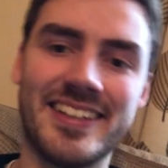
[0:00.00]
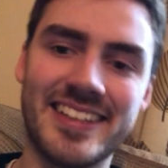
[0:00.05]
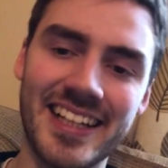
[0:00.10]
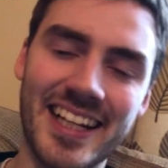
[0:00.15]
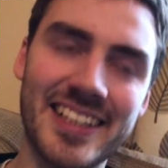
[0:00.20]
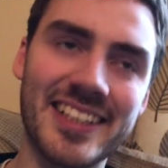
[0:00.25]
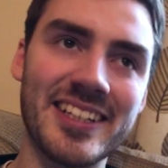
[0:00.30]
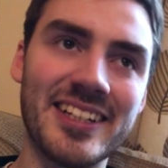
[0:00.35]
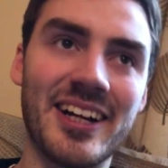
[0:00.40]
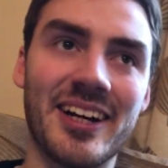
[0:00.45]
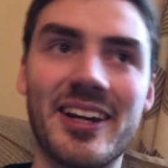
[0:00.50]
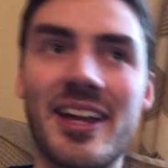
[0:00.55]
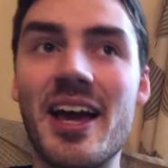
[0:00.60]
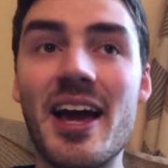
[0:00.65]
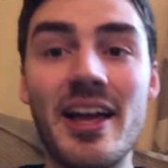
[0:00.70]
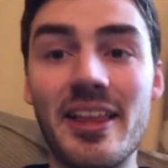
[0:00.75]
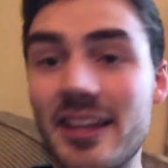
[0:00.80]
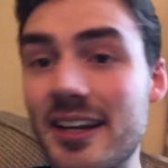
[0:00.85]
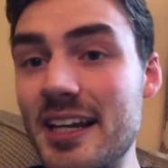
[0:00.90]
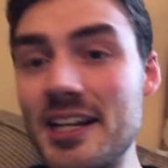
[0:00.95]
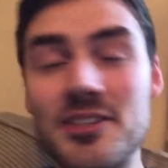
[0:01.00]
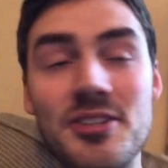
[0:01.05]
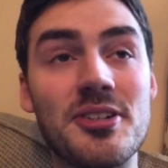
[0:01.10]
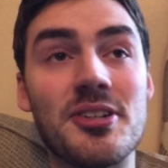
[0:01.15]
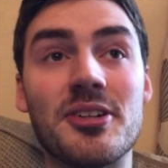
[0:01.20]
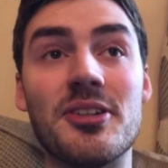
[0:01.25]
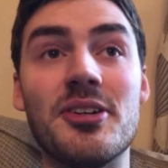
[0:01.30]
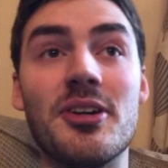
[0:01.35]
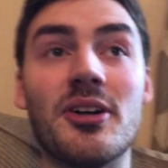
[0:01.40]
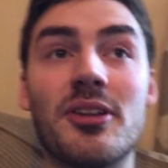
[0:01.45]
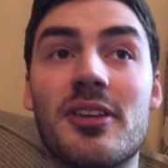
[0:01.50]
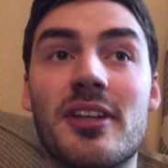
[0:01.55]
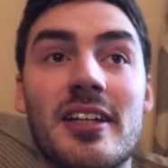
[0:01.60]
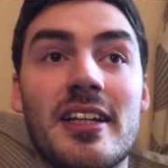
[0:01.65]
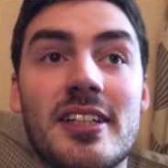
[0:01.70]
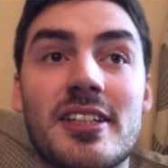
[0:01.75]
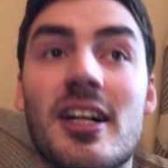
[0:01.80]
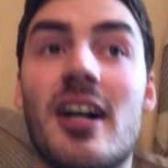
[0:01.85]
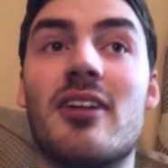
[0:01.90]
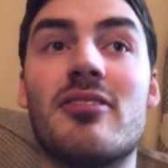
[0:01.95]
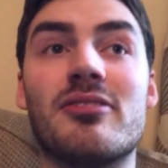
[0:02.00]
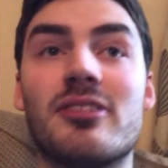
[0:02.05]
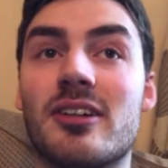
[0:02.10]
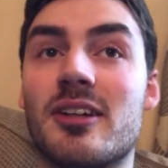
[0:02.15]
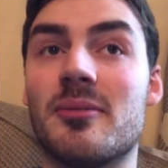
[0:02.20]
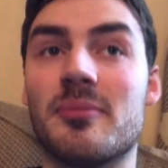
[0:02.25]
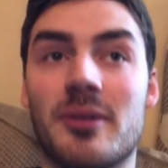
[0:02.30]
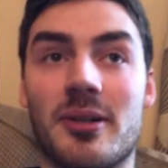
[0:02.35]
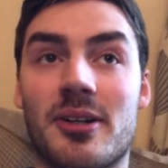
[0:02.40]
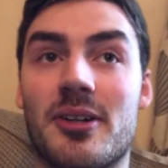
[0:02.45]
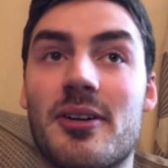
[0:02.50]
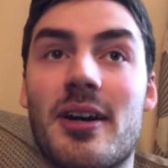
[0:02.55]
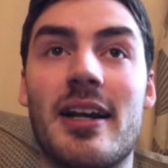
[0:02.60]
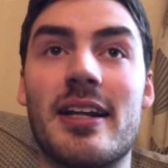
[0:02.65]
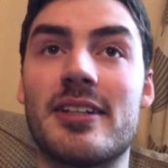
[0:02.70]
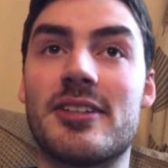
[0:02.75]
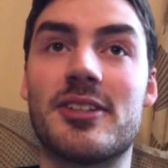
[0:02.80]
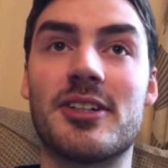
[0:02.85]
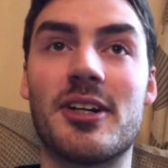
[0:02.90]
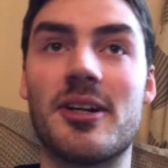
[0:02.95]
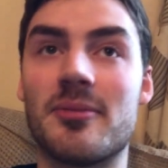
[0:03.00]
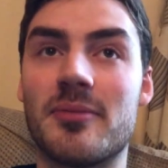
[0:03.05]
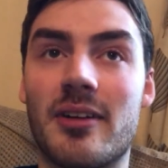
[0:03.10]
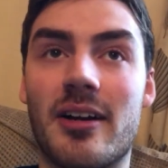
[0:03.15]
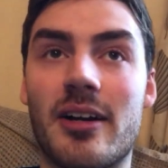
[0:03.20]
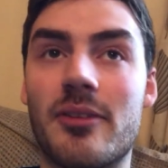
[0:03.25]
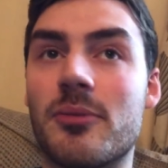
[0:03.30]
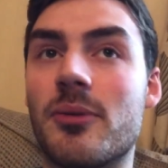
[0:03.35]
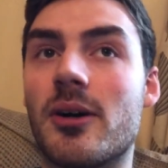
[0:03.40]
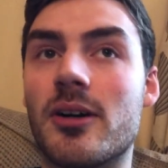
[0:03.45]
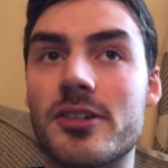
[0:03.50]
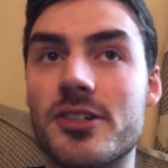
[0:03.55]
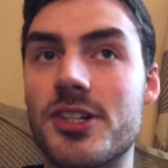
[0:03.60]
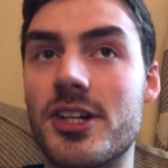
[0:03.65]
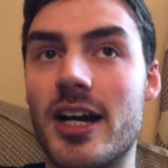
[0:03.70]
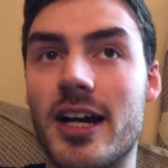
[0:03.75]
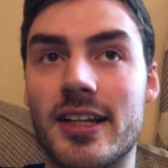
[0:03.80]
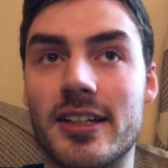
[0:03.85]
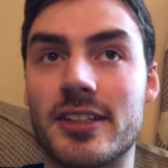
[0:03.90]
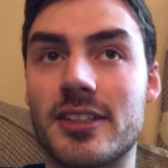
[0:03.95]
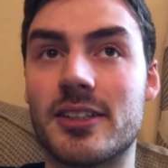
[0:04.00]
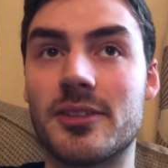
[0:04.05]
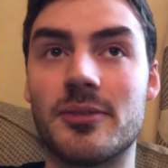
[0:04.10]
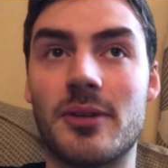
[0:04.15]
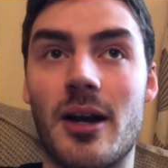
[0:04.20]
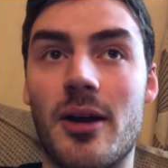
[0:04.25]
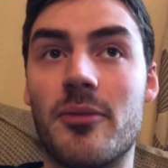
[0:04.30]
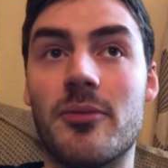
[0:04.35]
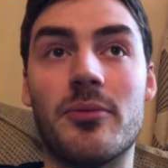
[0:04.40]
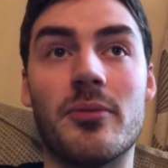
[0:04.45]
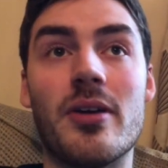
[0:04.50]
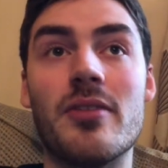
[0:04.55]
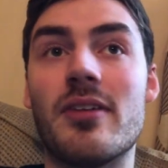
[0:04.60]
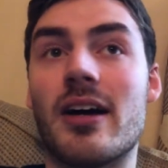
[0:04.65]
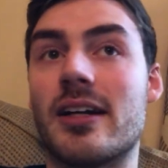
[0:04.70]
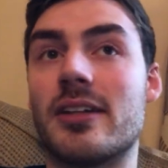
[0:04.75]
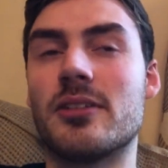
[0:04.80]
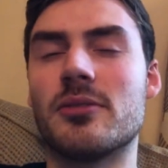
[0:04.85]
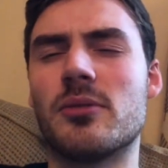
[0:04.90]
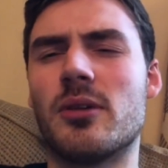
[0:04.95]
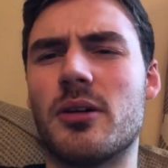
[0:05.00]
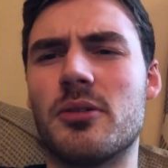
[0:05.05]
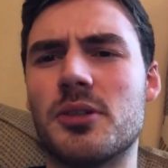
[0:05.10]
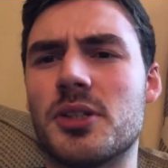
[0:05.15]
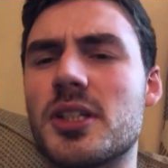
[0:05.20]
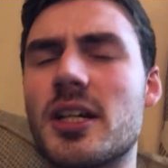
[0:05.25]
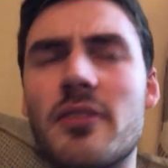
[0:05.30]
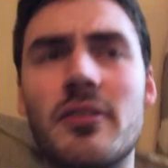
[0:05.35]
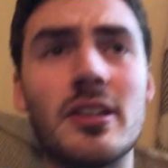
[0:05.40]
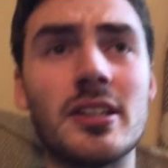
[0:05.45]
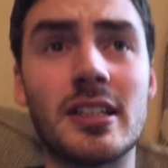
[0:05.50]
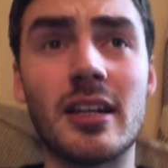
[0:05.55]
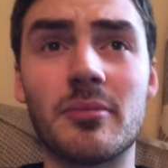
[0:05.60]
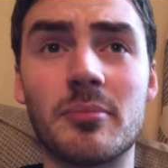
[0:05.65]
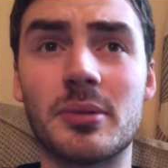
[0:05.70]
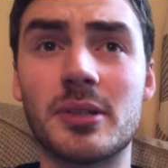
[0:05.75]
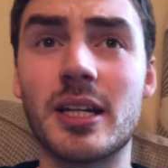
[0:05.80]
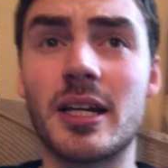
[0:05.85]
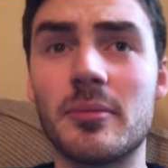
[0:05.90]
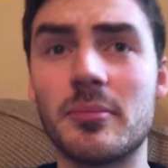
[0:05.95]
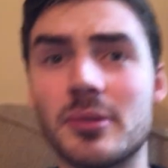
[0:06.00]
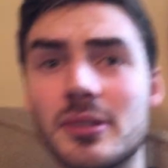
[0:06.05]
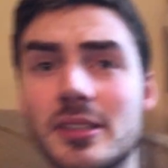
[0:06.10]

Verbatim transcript: Sessegnon, they literally done nothing this half, Fulham, but credit to him, they had one chance. We've had, what, it was 77%